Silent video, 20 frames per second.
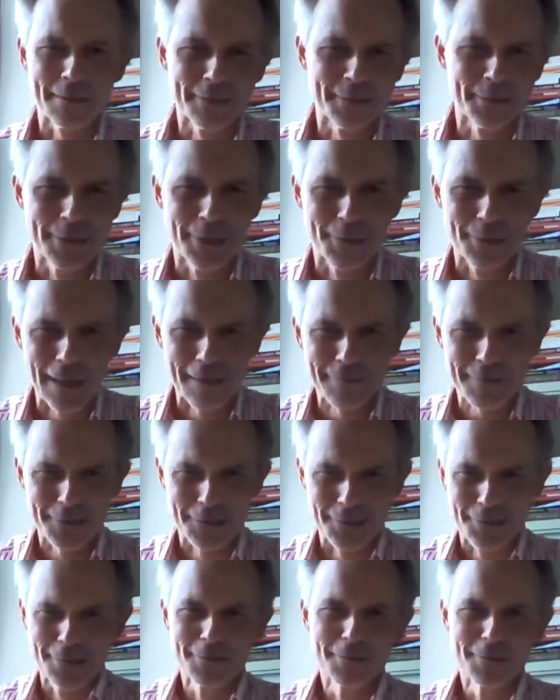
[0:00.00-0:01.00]
You don't have
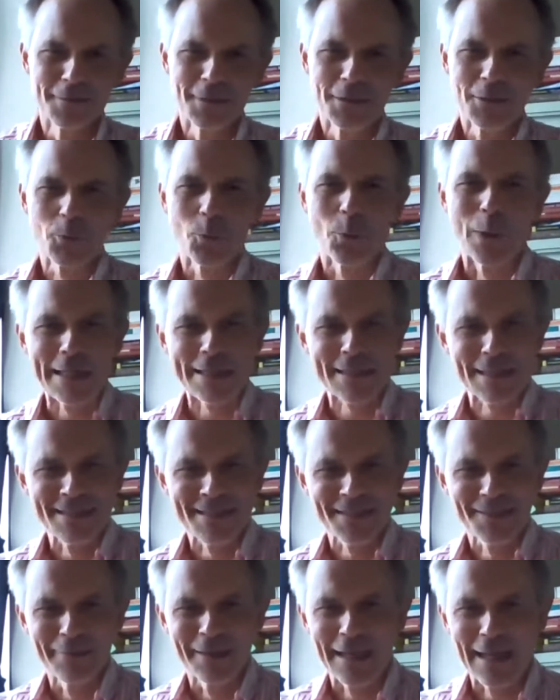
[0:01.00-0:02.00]
to wait
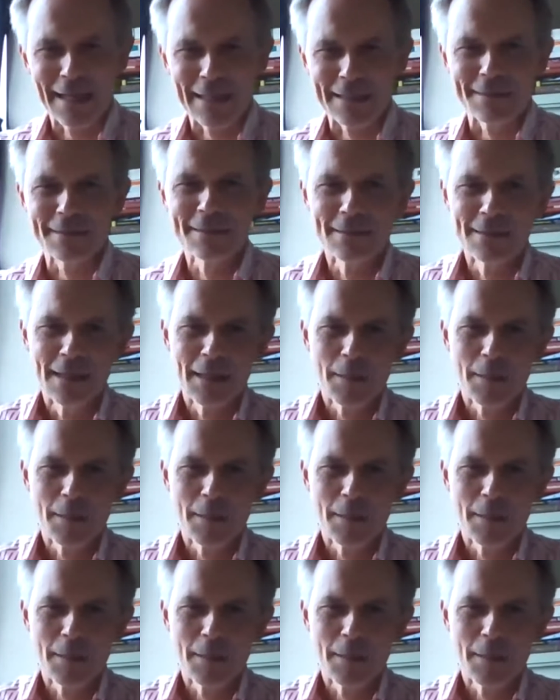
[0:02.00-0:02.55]
until the end.